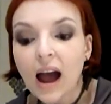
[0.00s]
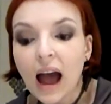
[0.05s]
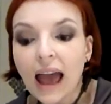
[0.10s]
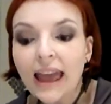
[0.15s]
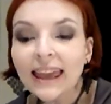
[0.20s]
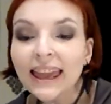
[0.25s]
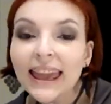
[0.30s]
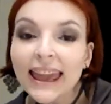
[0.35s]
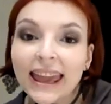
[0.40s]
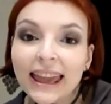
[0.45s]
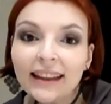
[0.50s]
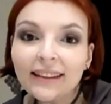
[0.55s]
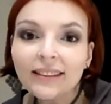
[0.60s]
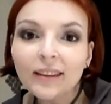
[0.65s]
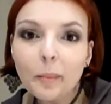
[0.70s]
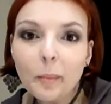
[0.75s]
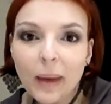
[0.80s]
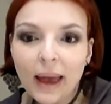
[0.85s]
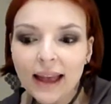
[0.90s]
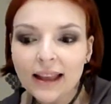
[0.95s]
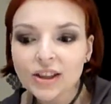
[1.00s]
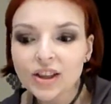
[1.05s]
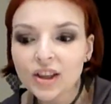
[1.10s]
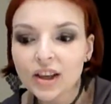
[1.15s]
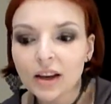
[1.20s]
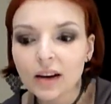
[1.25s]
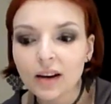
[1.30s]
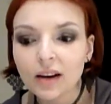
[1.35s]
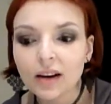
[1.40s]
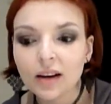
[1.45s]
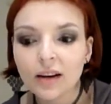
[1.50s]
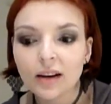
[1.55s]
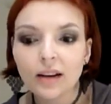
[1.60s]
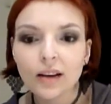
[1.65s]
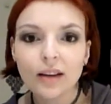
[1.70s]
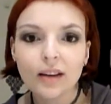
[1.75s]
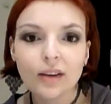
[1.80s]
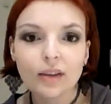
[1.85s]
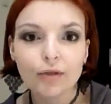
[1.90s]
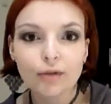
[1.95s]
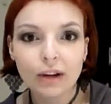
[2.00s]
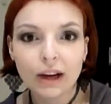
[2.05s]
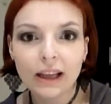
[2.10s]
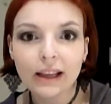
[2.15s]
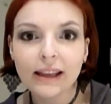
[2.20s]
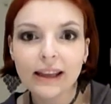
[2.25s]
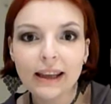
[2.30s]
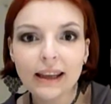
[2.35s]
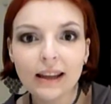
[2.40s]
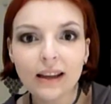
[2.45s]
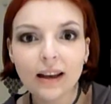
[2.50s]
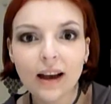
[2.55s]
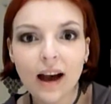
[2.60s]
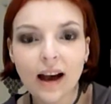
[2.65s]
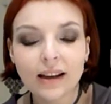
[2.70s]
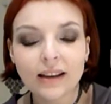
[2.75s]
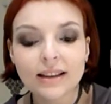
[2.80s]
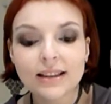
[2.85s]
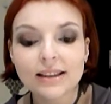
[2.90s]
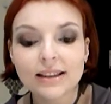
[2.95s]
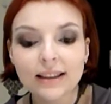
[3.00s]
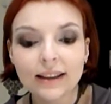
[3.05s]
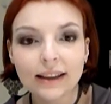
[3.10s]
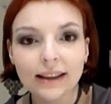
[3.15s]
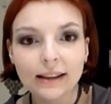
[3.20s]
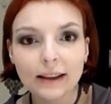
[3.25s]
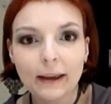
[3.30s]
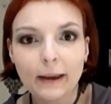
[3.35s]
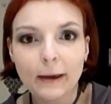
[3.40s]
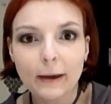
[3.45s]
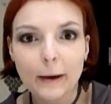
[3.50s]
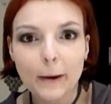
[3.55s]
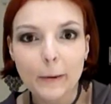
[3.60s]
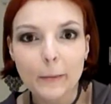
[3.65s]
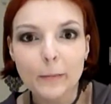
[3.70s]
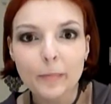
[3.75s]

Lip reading: I can't imagine, really, honestly, like